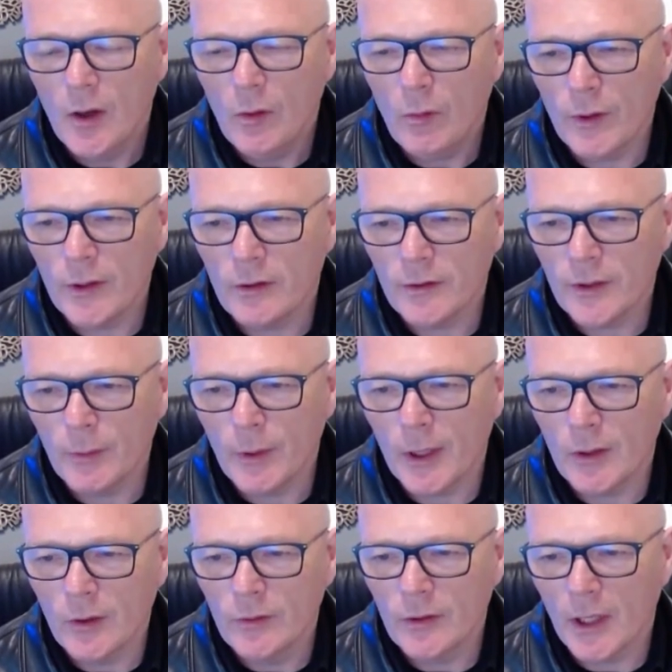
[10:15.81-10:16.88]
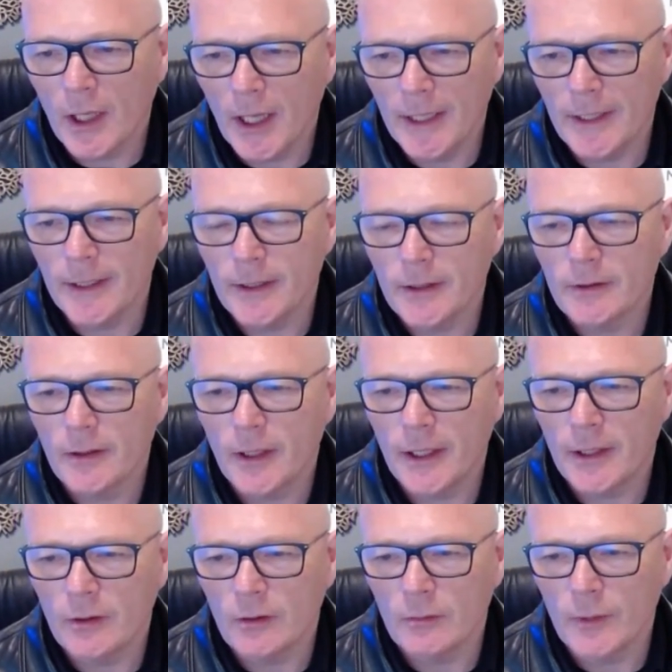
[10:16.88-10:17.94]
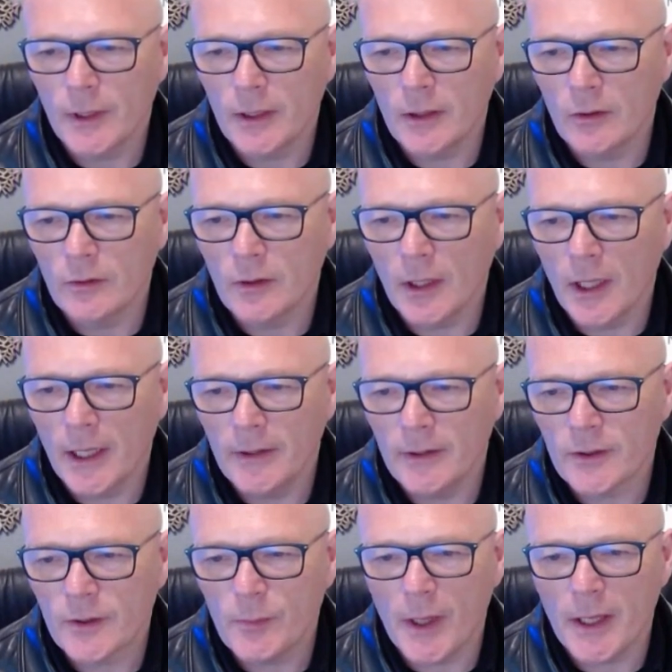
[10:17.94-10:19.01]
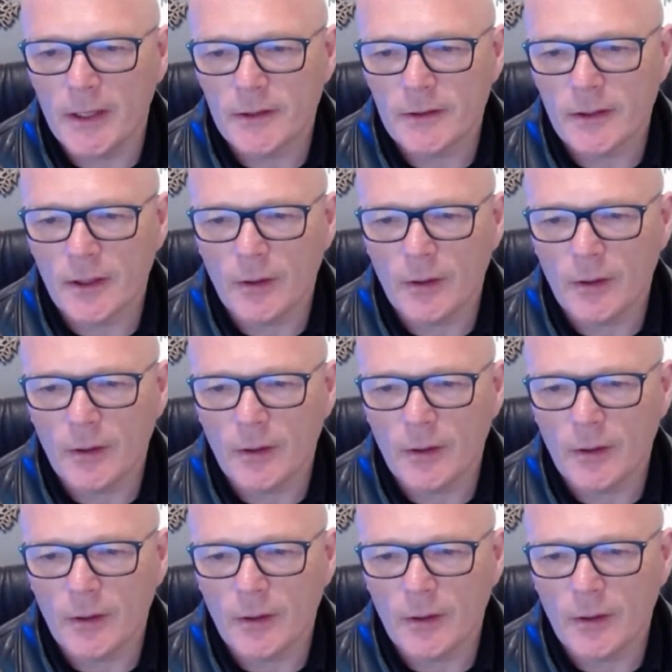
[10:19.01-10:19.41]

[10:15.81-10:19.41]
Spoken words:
What it'll do, it'll underline it, and it'll underline the space.